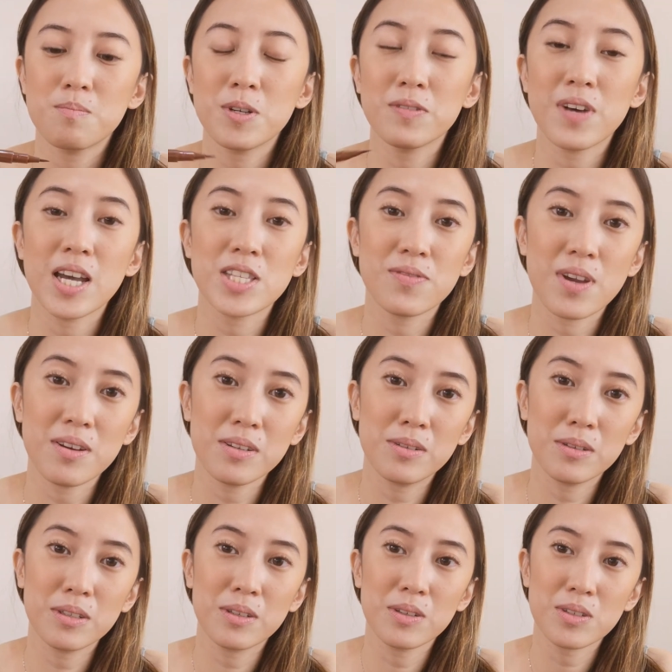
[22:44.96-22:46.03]
provides very
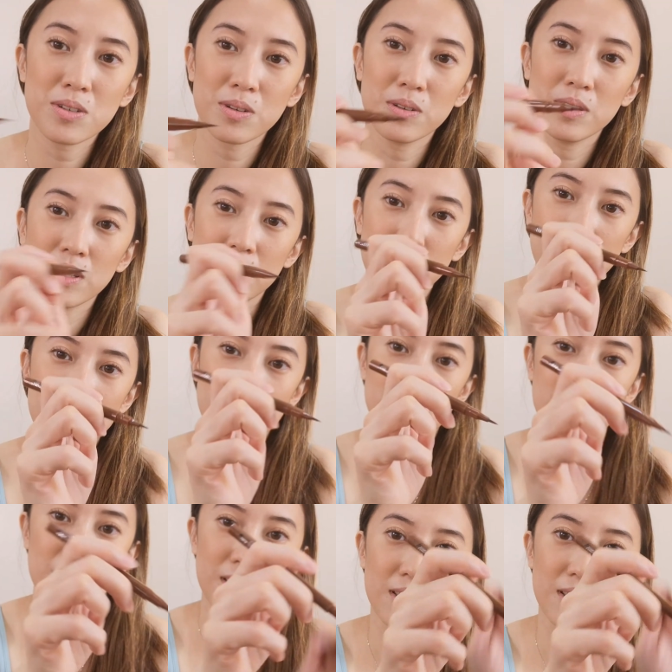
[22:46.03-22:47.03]
good control because